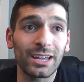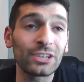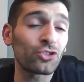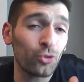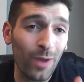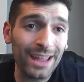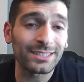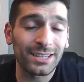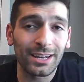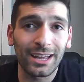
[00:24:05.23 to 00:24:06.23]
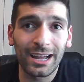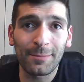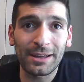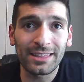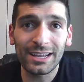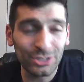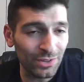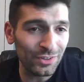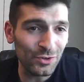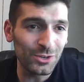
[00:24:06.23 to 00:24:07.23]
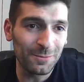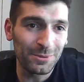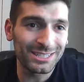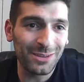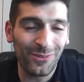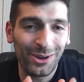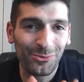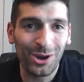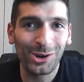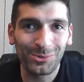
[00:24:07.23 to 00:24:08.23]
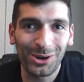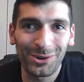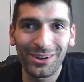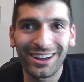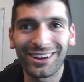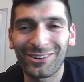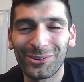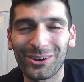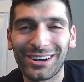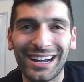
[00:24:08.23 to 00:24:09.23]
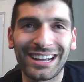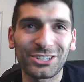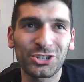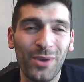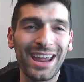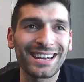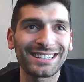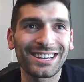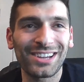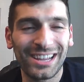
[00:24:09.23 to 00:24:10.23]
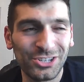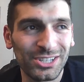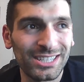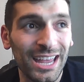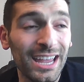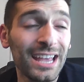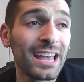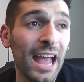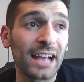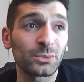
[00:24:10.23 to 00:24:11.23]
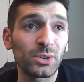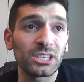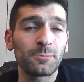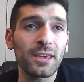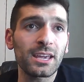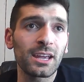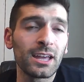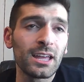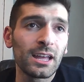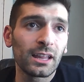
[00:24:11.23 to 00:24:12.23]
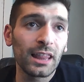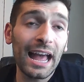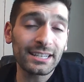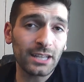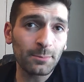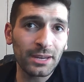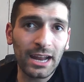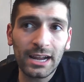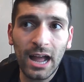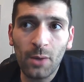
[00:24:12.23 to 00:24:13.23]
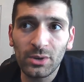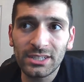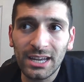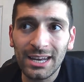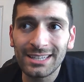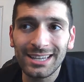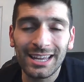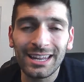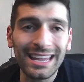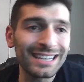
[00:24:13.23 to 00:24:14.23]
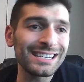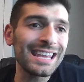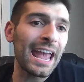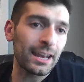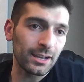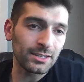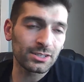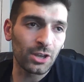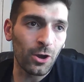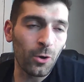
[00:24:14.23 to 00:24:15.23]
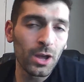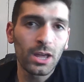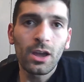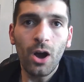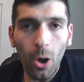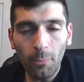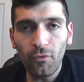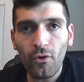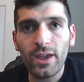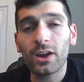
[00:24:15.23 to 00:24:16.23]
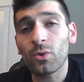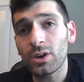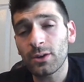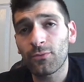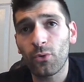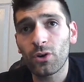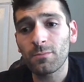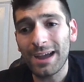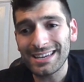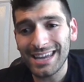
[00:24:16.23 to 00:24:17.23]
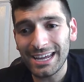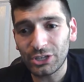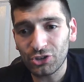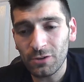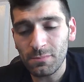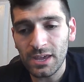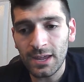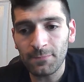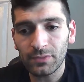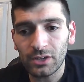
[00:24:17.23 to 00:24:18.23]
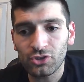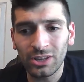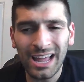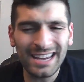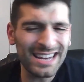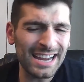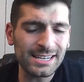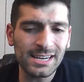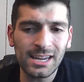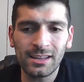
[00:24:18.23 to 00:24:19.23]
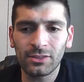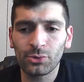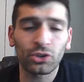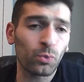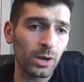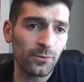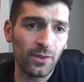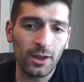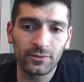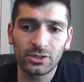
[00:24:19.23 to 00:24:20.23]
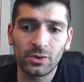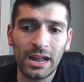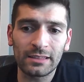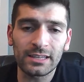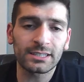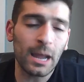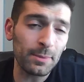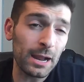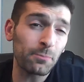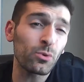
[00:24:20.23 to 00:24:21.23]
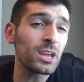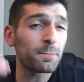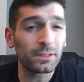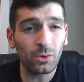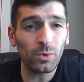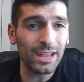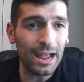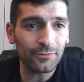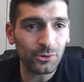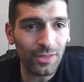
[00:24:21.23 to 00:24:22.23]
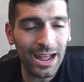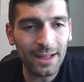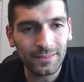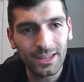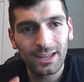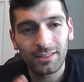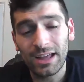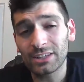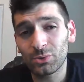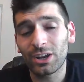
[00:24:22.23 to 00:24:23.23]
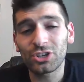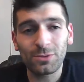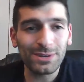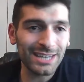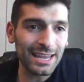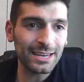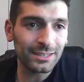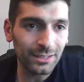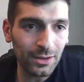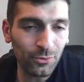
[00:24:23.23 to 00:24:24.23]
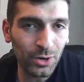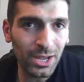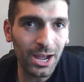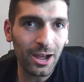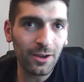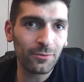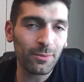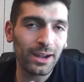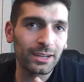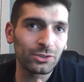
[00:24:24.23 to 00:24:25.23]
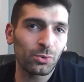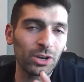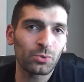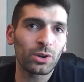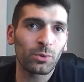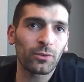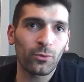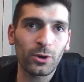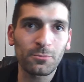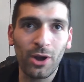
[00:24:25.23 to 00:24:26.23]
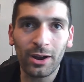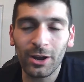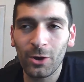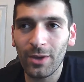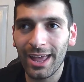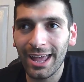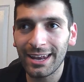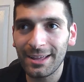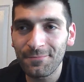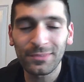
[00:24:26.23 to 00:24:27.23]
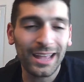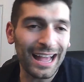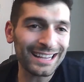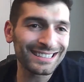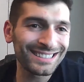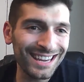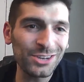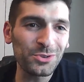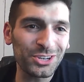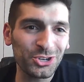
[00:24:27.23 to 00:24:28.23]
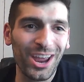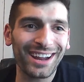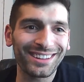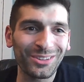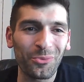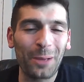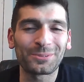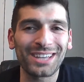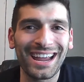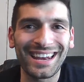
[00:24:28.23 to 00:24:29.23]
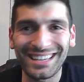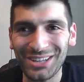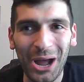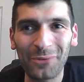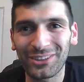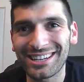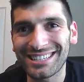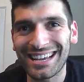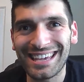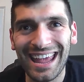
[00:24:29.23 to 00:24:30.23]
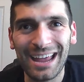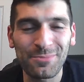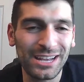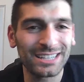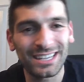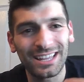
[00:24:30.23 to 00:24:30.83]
in transit. I think it's on the Union Pacific Railroad or train, as I should say, as we speak. Last update I got was it is in Indiana. So hopefully, according to Ford, my date should be July 19th through the 25th. So not this coming up week, but the week after that. That's when I should be taking delivery of my 2021 Ford Bronco. And I continue to check the website as often as I can, because